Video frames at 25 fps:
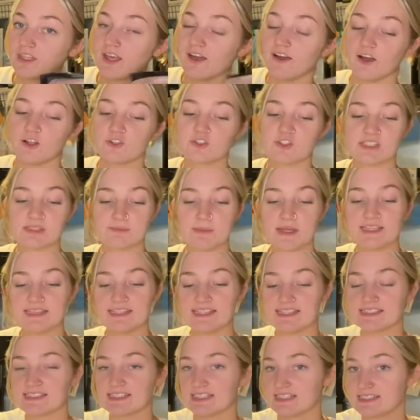I'll just make
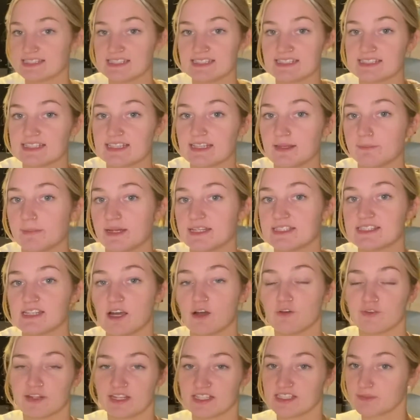these and season them
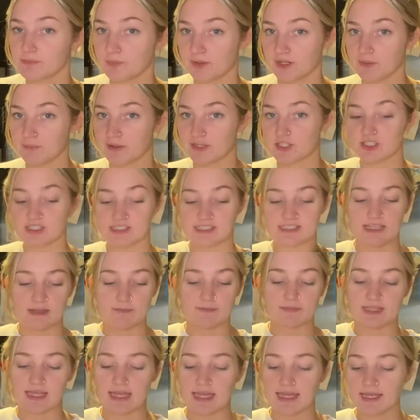myself, and it's pretty much the same
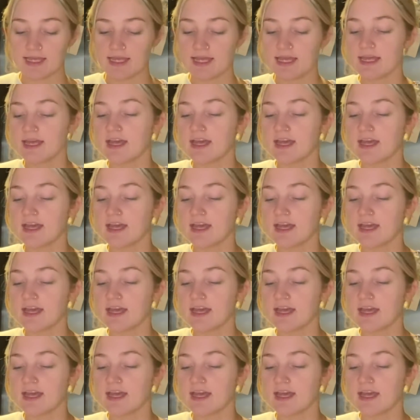thing.